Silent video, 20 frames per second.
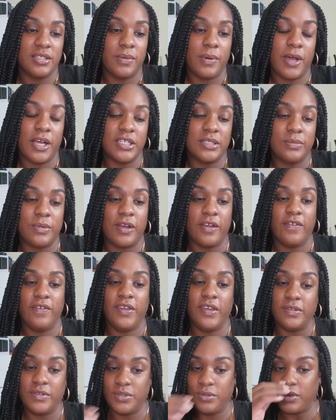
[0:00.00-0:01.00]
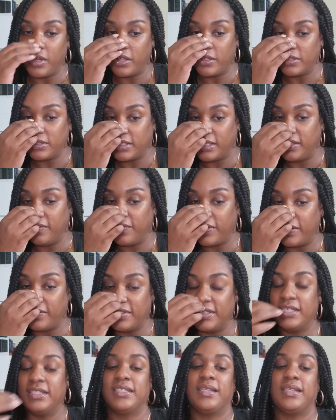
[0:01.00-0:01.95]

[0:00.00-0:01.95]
Poshmark fee is $2.95.